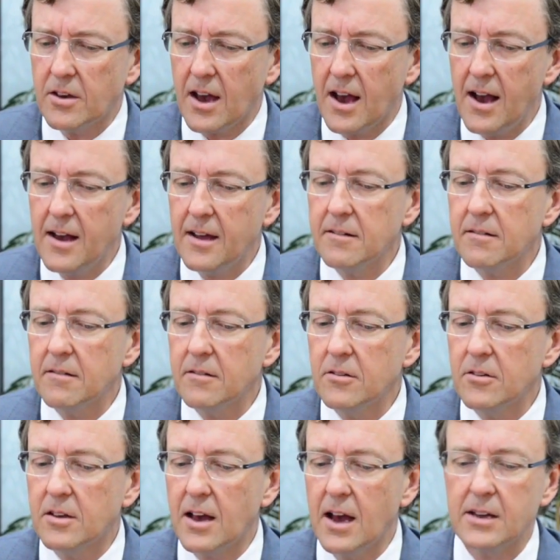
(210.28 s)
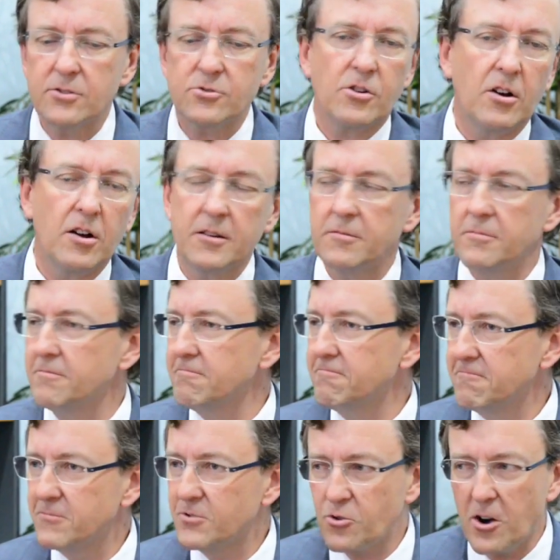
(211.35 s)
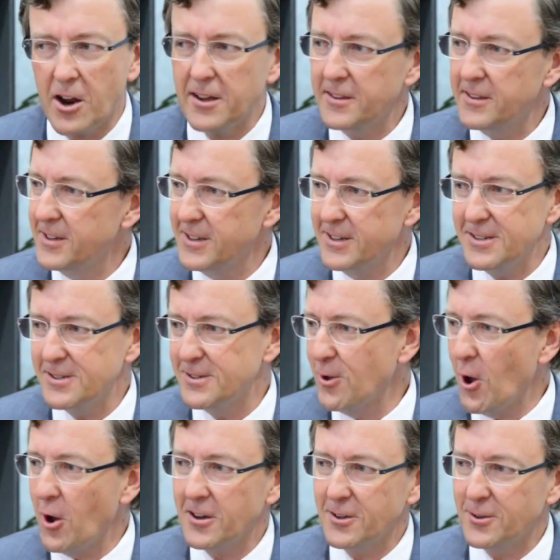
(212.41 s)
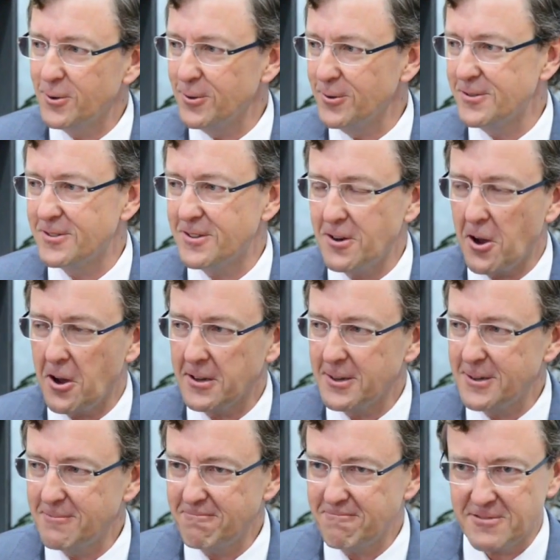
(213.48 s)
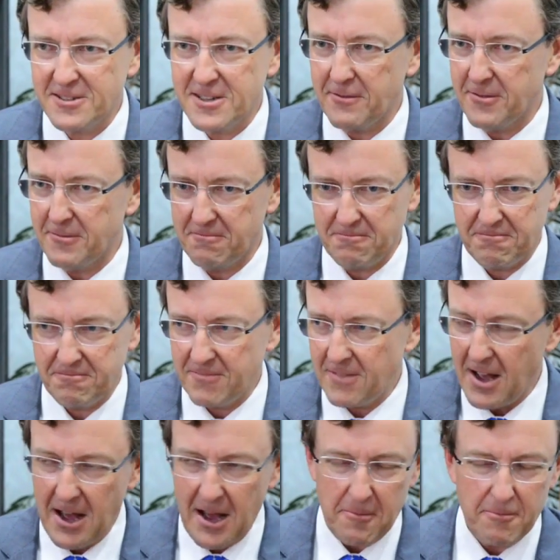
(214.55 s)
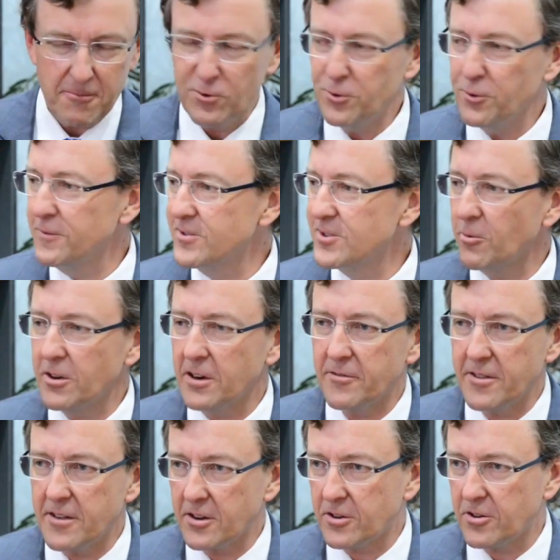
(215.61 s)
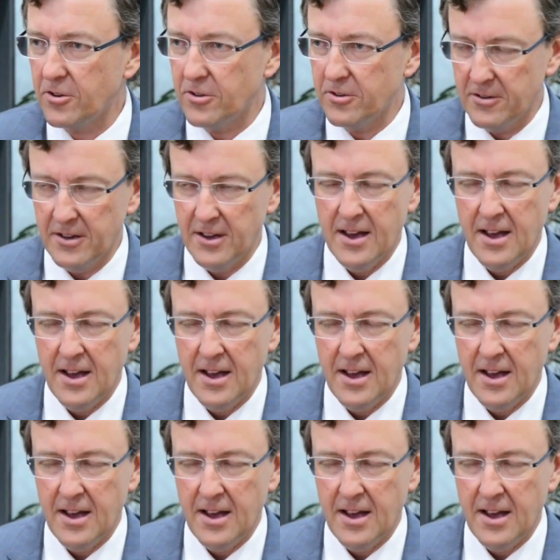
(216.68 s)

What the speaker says: can't try and trade these 92s to 97. Moves or whatever that occur,